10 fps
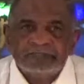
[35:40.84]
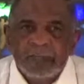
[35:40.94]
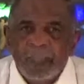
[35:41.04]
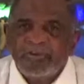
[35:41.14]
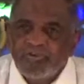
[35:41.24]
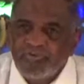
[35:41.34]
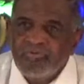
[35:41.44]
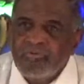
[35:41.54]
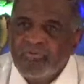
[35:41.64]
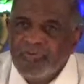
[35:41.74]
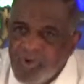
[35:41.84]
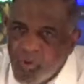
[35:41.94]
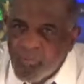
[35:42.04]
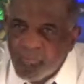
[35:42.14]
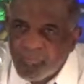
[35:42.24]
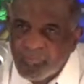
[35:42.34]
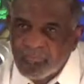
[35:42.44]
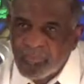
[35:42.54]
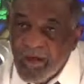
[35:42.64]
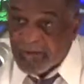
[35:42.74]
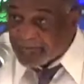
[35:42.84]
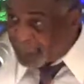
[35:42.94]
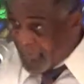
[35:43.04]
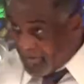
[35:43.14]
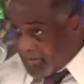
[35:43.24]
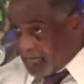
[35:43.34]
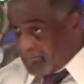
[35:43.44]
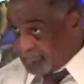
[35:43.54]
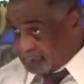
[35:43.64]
but do you know how to find it?